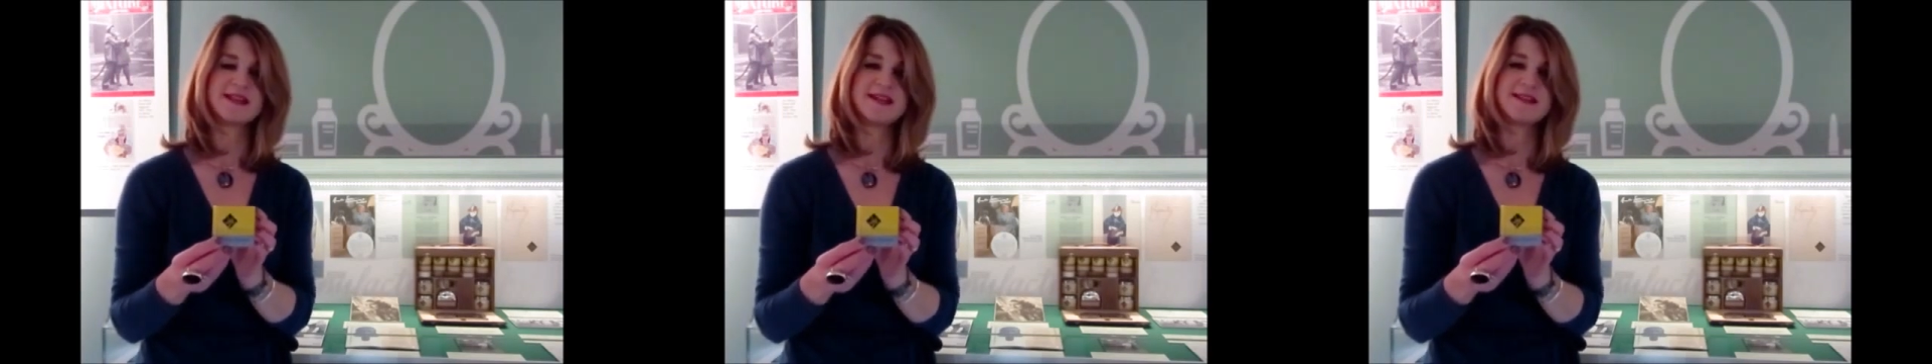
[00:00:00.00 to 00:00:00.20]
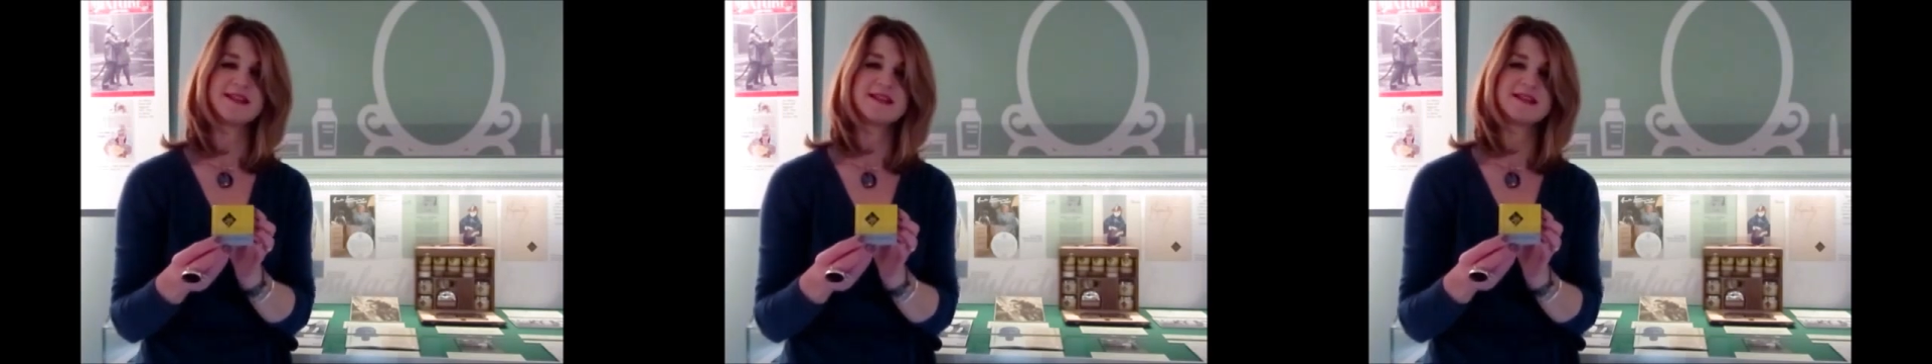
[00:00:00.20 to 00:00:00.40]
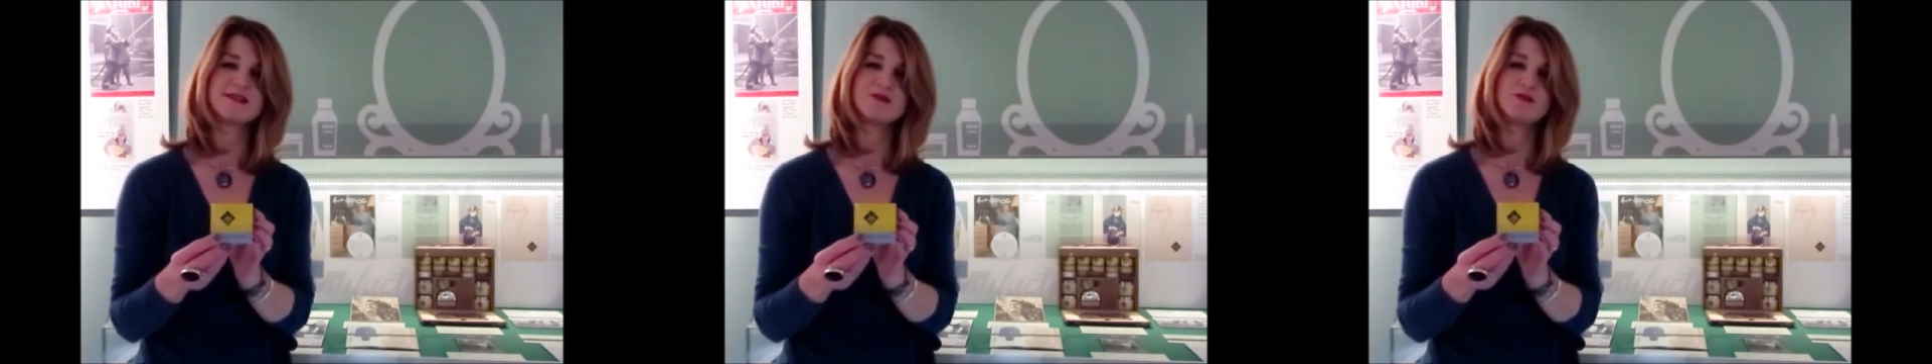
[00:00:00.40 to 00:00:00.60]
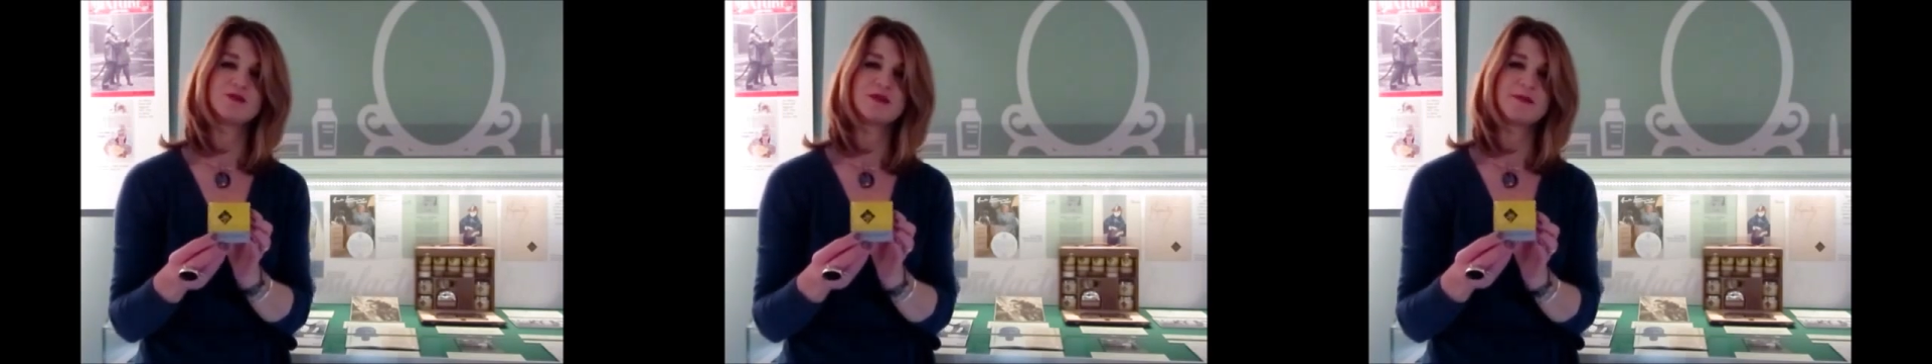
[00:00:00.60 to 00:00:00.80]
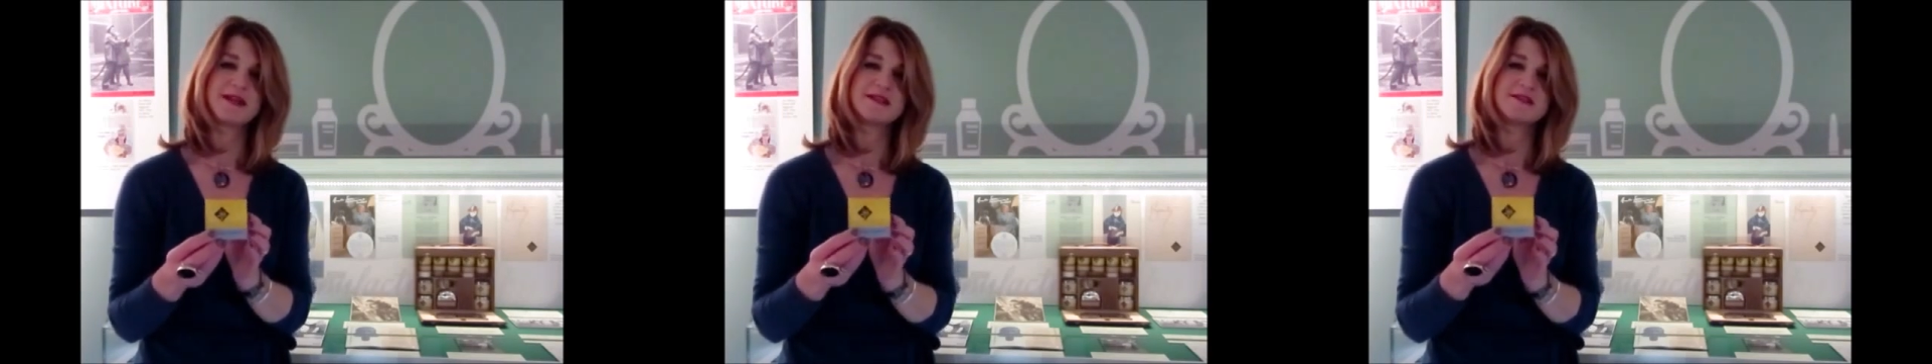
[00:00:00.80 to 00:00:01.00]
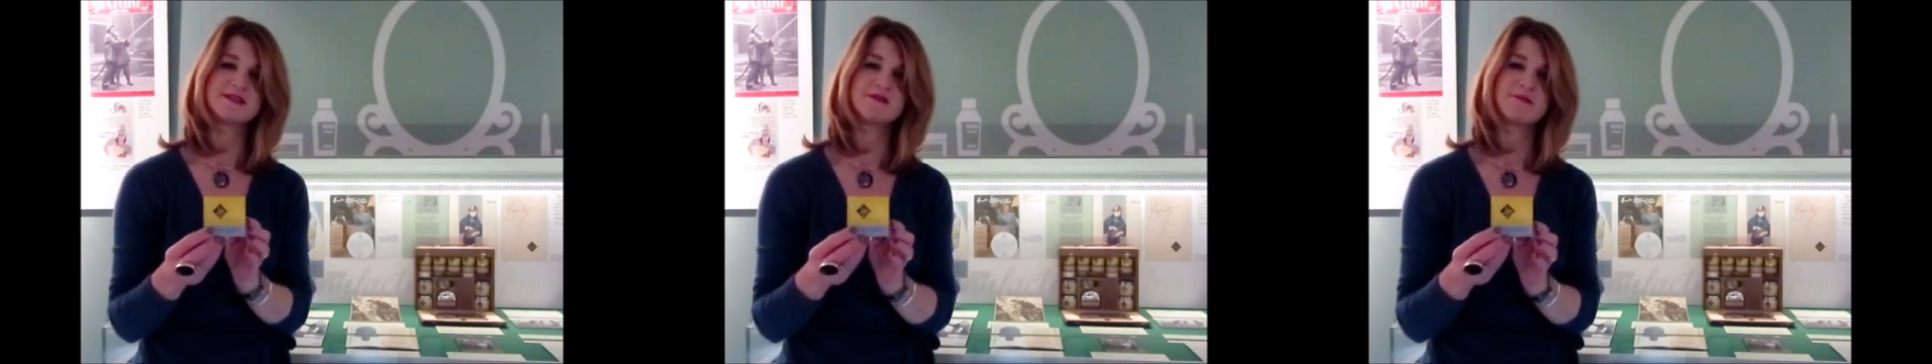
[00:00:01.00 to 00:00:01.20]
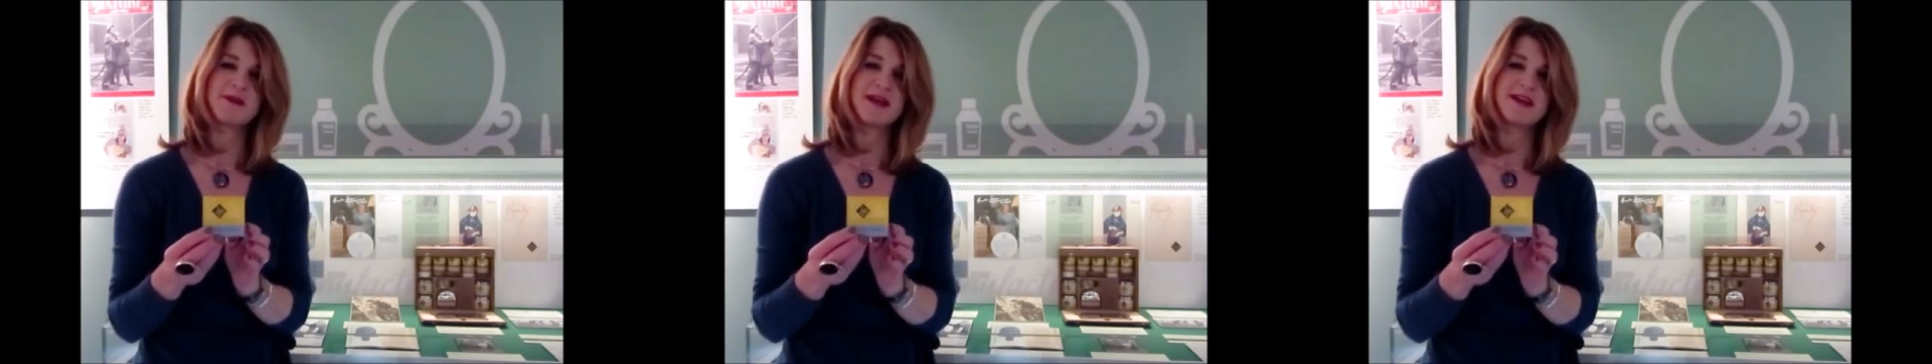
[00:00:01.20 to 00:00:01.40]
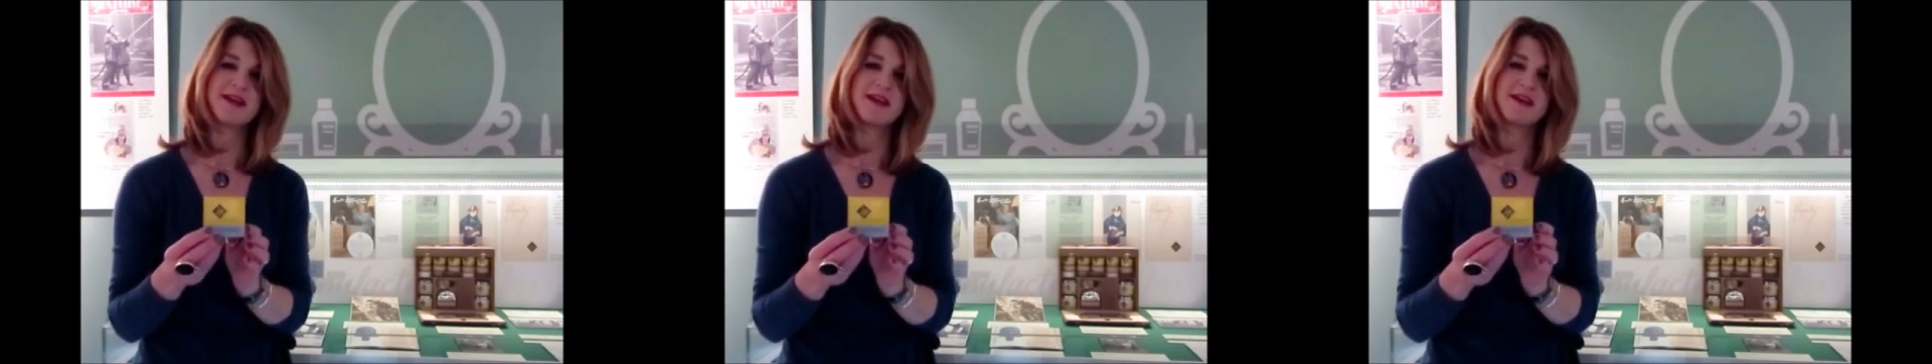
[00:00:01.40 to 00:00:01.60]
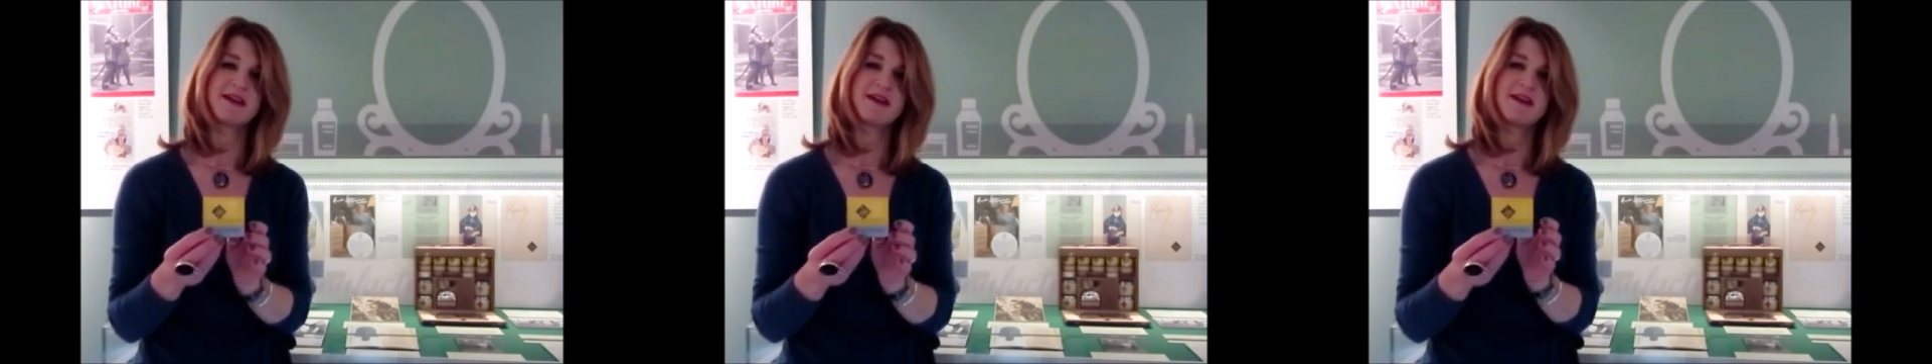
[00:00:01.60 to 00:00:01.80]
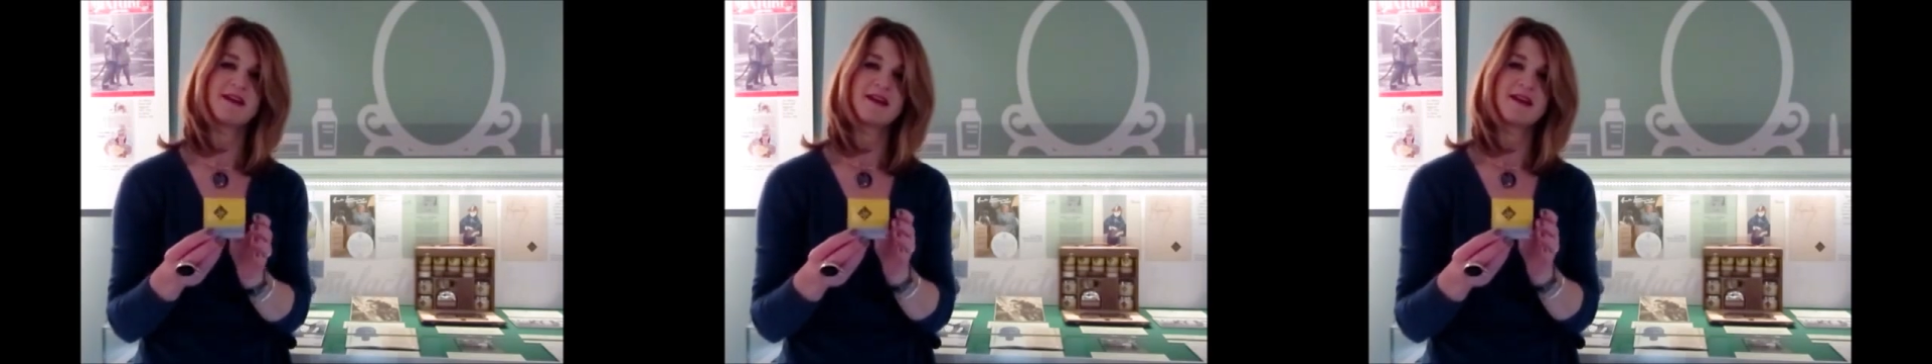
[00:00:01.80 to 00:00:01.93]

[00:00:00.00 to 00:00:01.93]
they needed all the metals for making